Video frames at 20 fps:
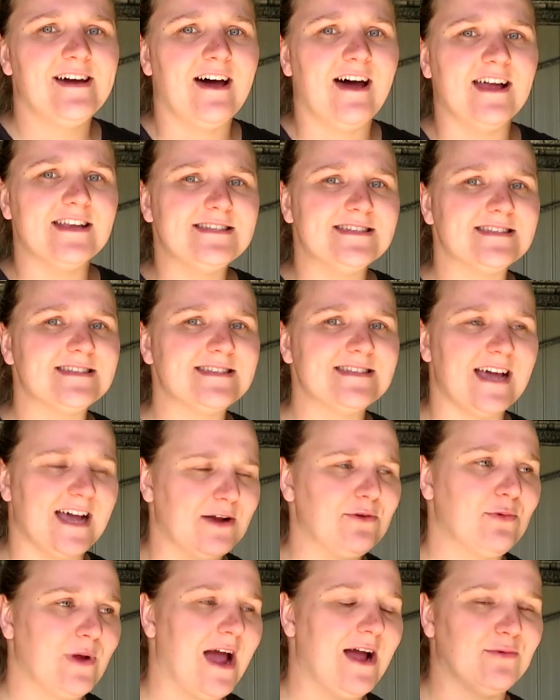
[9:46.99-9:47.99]

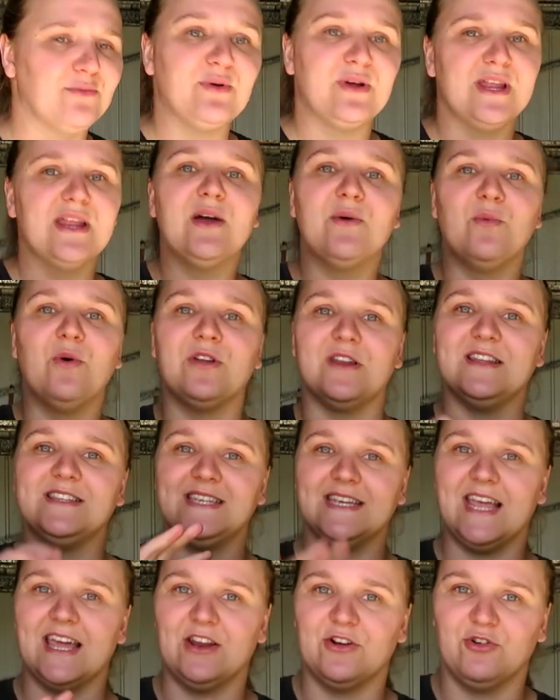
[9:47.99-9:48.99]
I really wanted
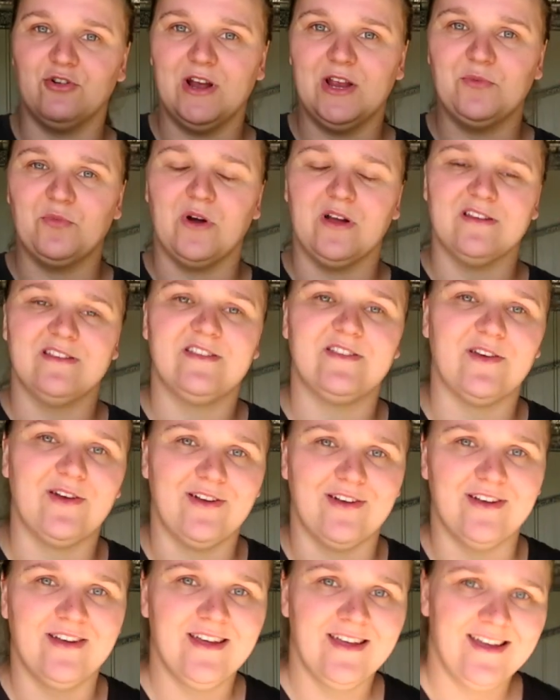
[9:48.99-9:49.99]
to get a green one,
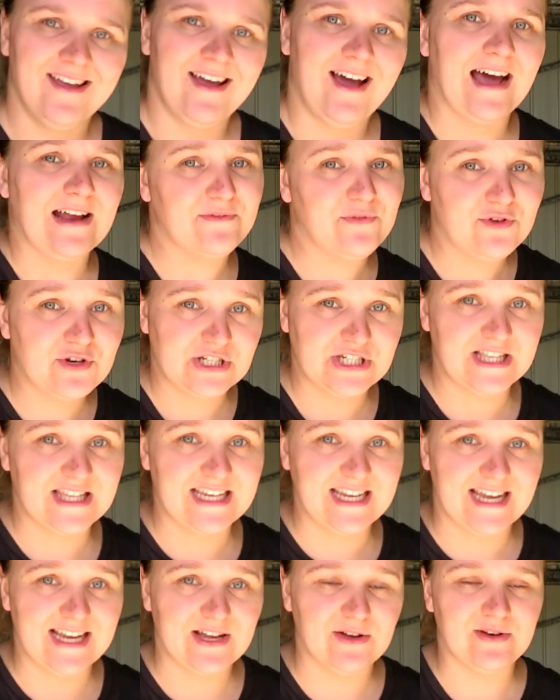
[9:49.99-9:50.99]
so
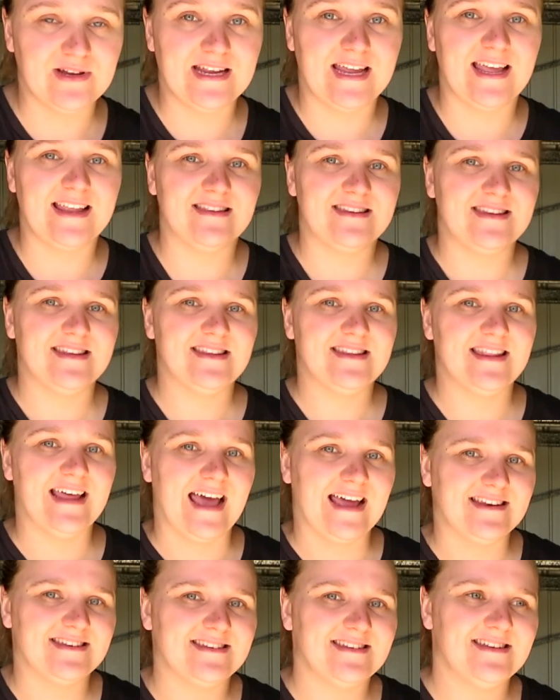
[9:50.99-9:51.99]
unfortunately I couldn't get
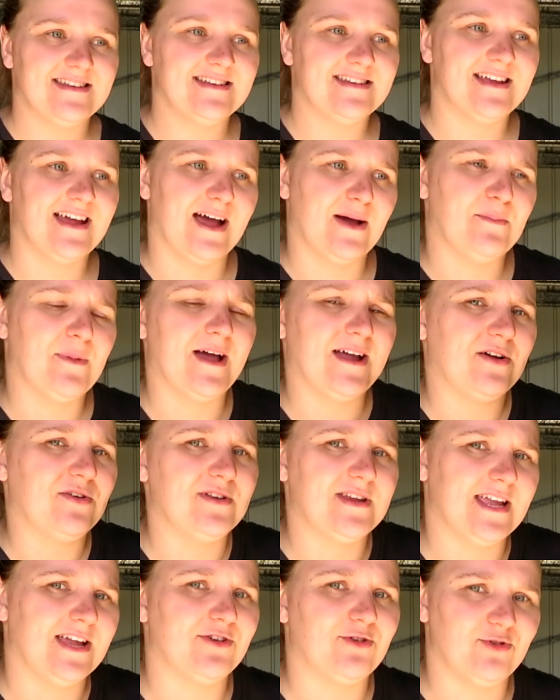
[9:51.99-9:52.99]
that. I
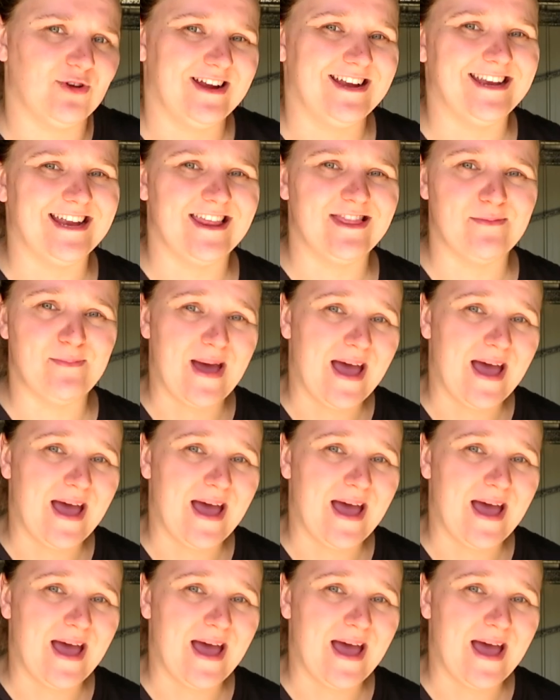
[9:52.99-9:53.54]
couldn't get green in the